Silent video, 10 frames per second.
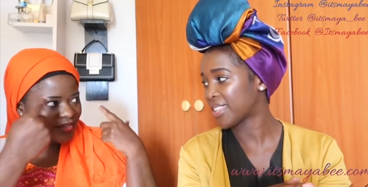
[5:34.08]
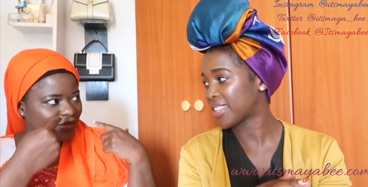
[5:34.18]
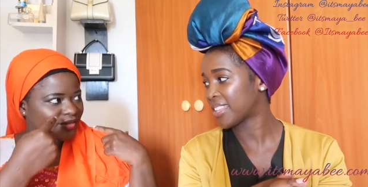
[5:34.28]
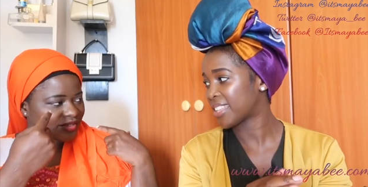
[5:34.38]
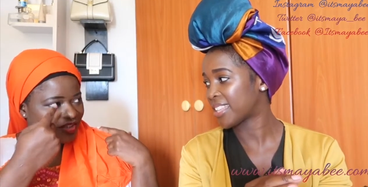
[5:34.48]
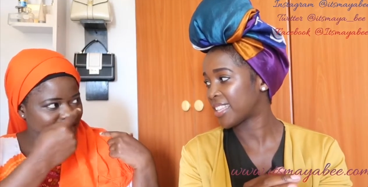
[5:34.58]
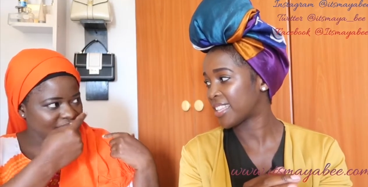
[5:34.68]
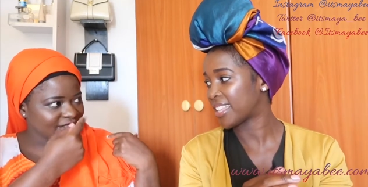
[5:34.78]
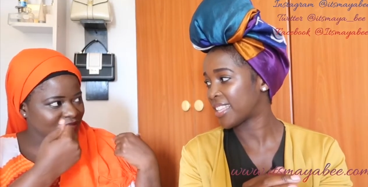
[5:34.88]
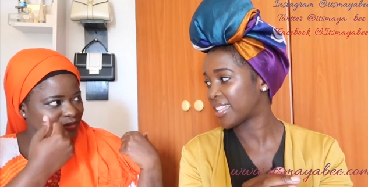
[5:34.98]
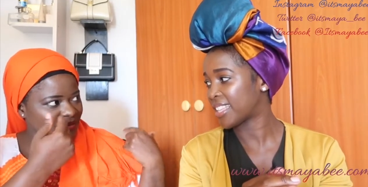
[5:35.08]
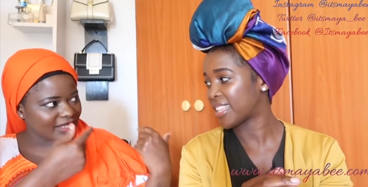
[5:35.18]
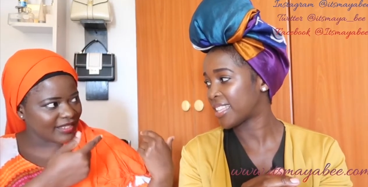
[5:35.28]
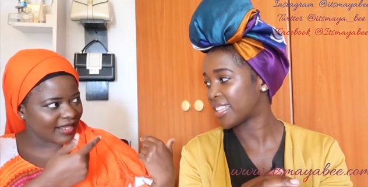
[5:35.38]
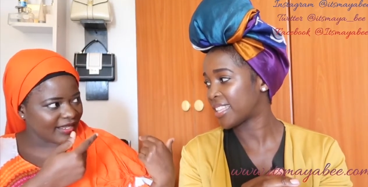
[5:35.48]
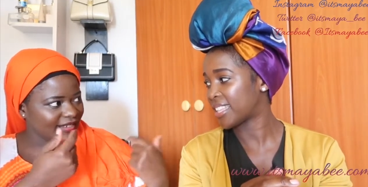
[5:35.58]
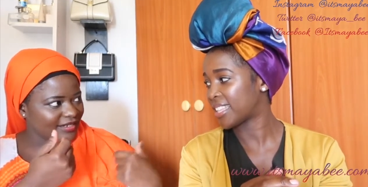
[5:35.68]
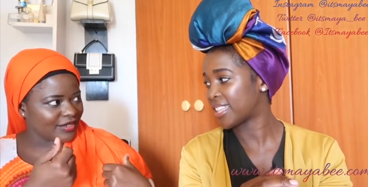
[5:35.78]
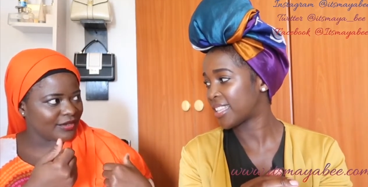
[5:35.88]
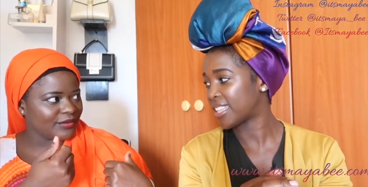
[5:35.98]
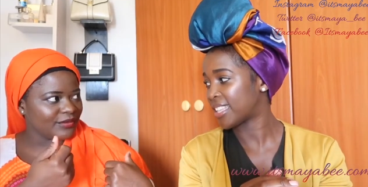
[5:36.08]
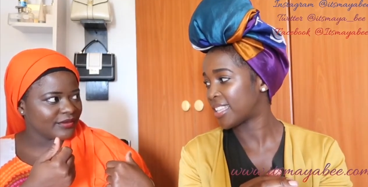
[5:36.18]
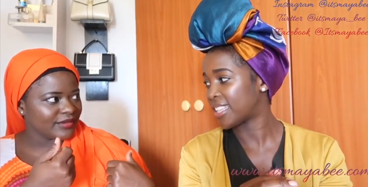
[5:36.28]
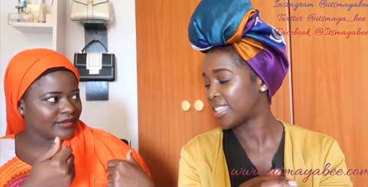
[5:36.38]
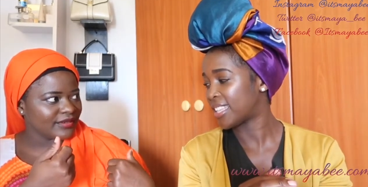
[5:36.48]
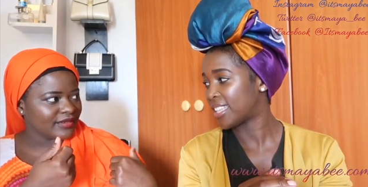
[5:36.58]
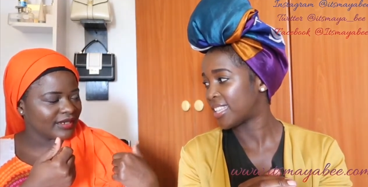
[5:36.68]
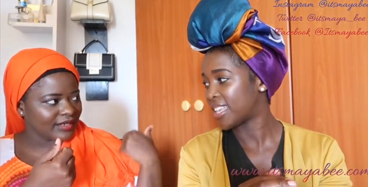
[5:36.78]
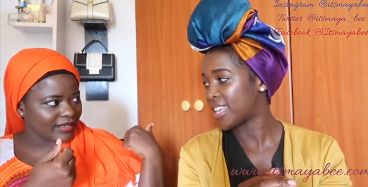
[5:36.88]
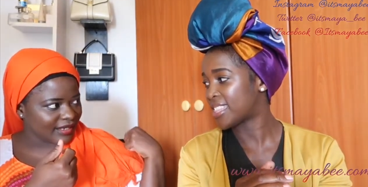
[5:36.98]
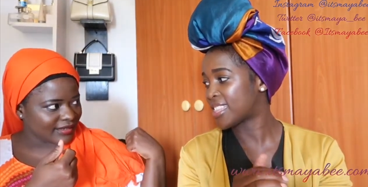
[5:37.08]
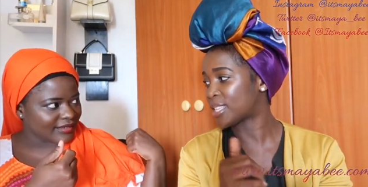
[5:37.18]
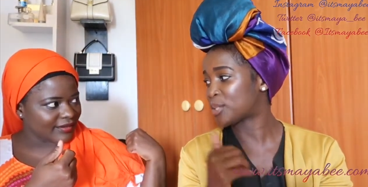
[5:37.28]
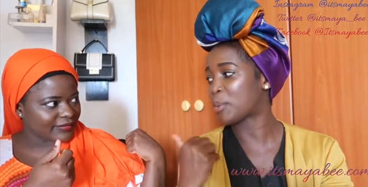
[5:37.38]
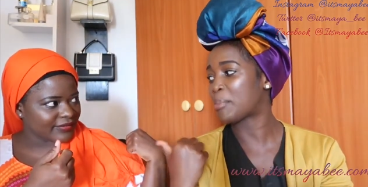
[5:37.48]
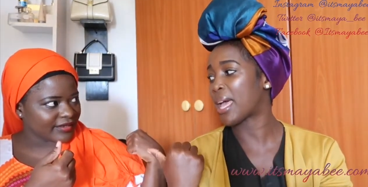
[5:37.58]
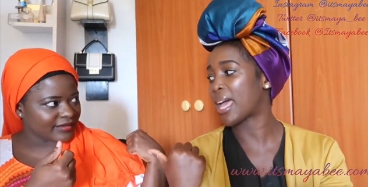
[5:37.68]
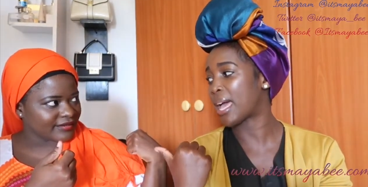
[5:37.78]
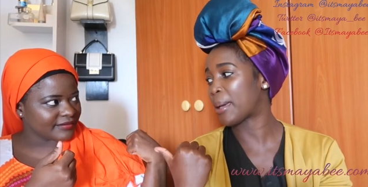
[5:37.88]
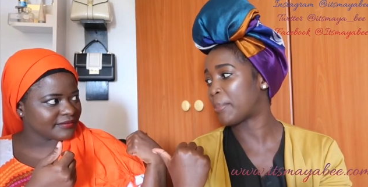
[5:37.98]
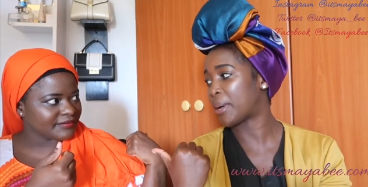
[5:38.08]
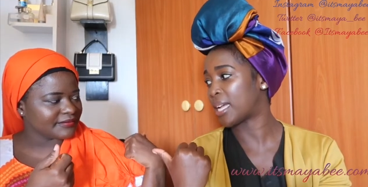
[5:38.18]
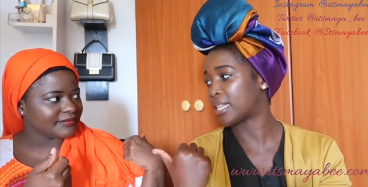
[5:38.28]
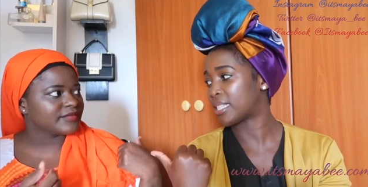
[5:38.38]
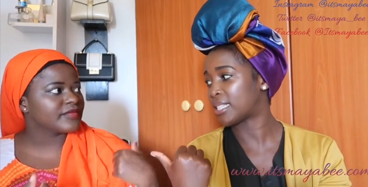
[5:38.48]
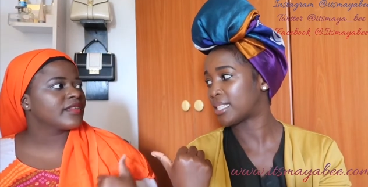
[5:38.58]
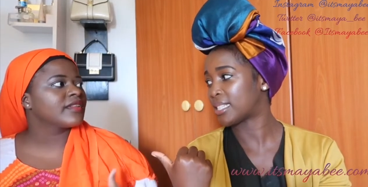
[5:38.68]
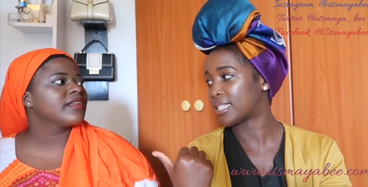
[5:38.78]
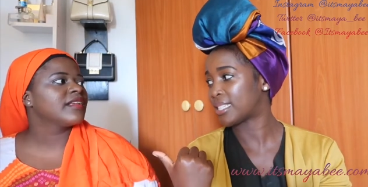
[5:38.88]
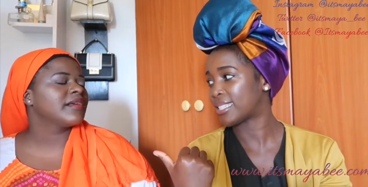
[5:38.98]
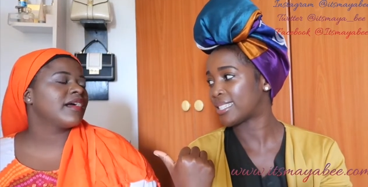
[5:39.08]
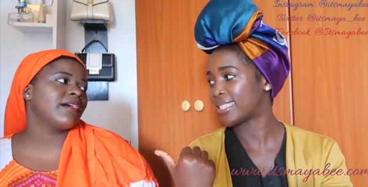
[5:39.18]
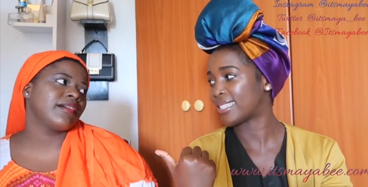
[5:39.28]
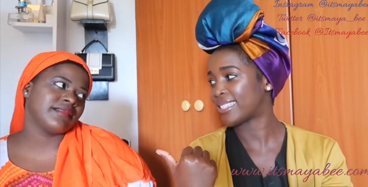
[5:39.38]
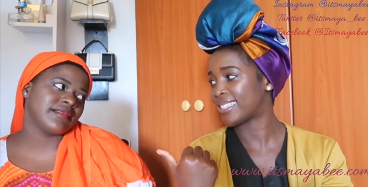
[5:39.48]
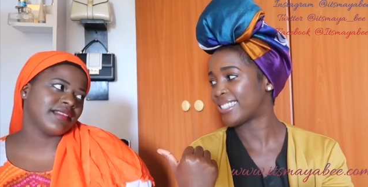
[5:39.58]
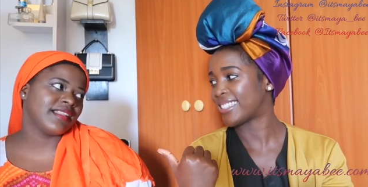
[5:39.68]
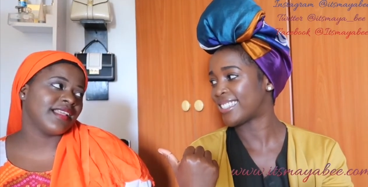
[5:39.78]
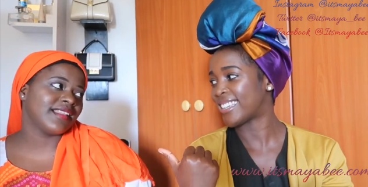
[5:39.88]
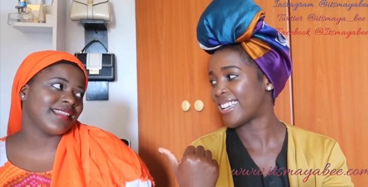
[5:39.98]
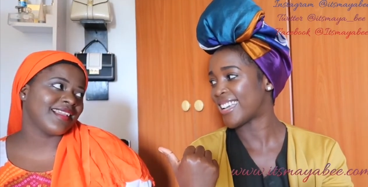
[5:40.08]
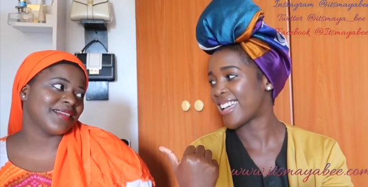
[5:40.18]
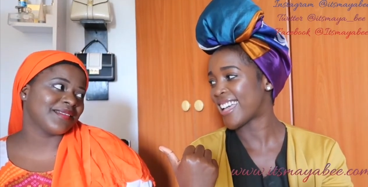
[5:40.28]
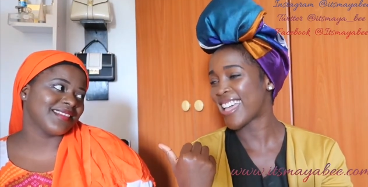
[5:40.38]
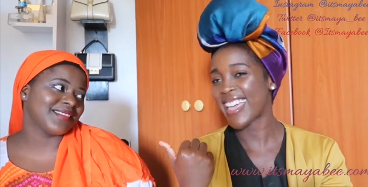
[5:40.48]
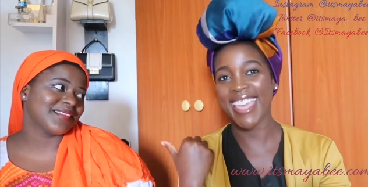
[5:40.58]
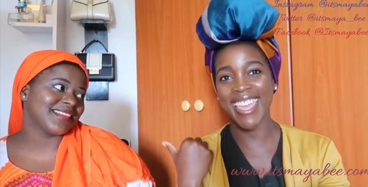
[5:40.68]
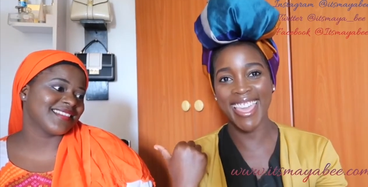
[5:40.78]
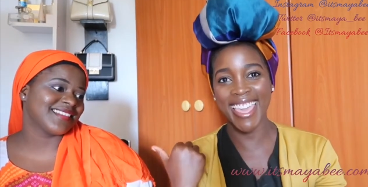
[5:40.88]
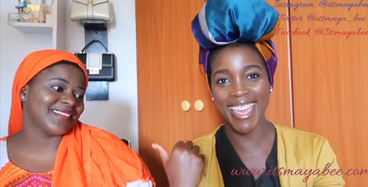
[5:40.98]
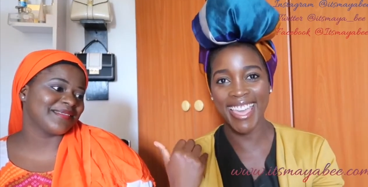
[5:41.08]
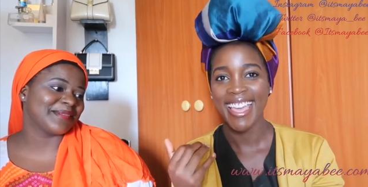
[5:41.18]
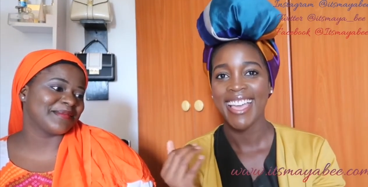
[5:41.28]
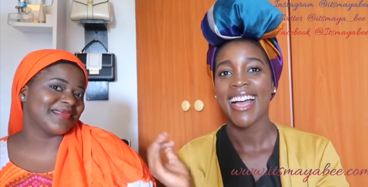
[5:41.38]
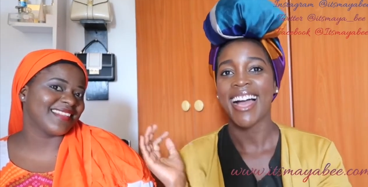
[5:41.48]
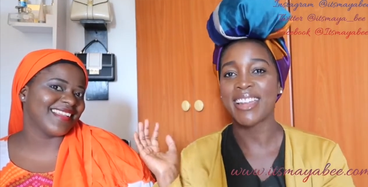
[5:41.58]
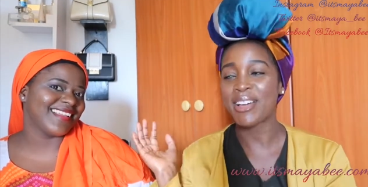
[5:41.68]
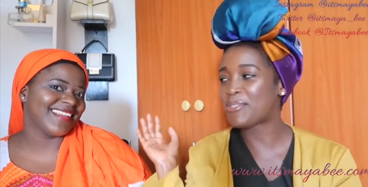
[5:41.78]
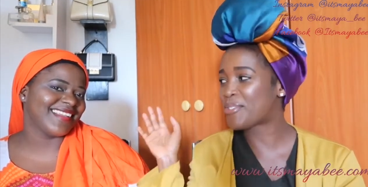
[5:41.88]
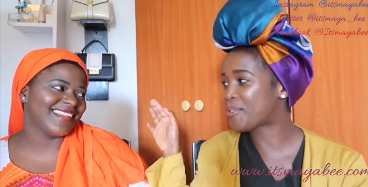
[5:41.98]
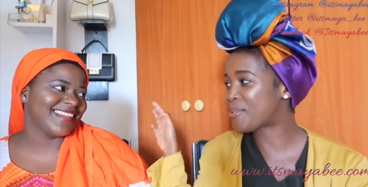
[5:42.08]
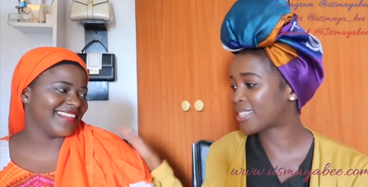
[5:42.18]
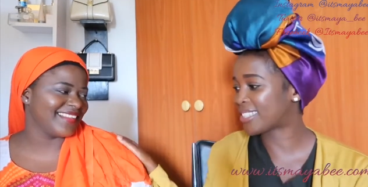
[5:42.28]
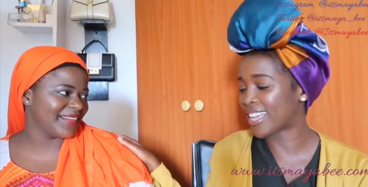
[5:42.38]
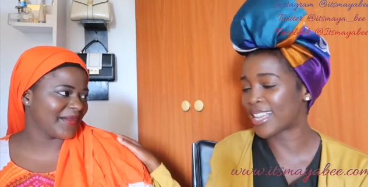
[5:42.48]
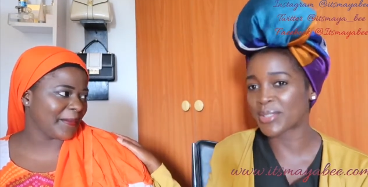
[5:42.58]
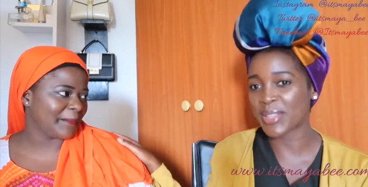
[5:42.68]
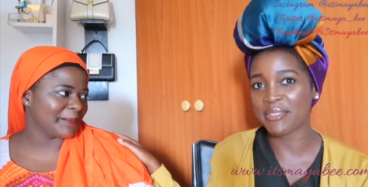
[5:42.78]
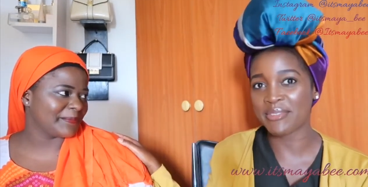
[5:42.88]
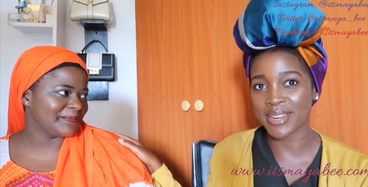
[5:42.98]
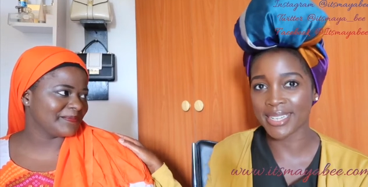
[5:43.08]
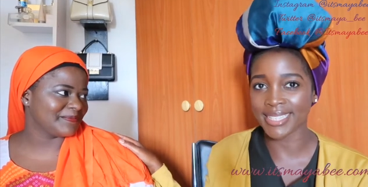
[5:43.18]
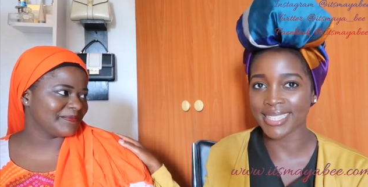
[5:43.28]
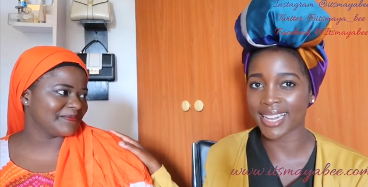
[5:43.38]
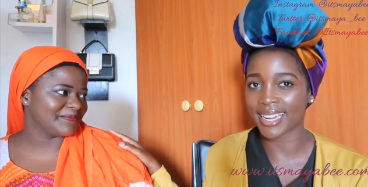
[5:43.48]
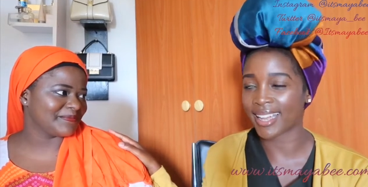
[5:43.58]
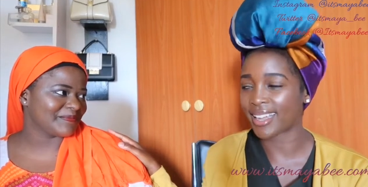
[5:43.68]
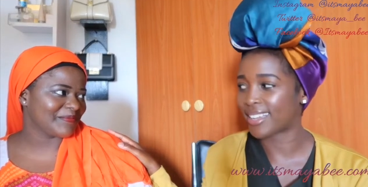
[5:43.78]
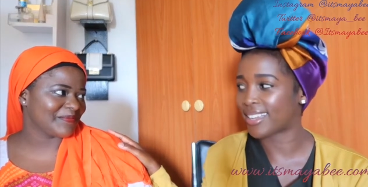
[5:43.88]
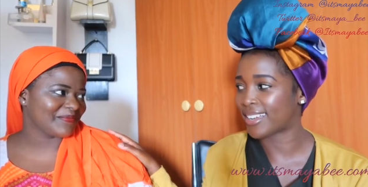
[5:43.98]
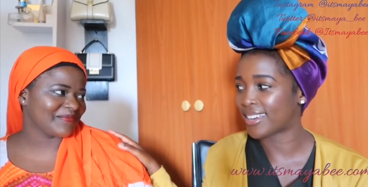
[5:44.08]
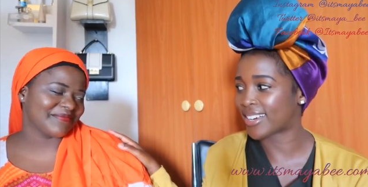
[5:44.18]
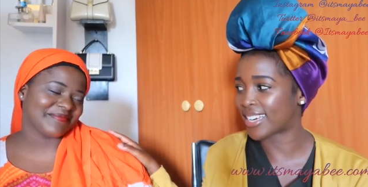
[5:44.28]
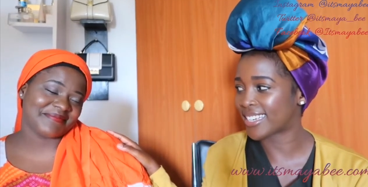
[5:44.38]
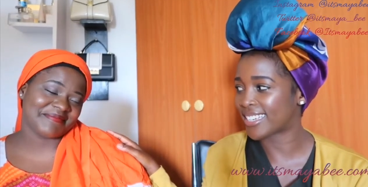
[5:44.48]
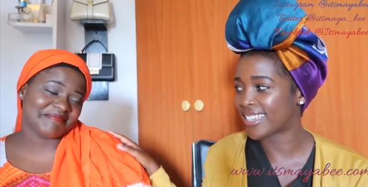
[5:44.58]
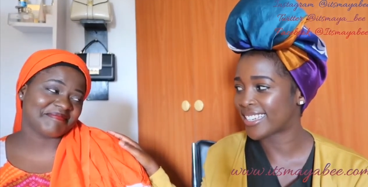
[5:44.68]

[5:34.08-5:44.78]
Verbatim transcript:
Speaker 1: your shades with Ihan and you. That's on my iPad.
Speaker 2: Then I think I got it twisted from there. And now for what she has on her phone is Tana, right?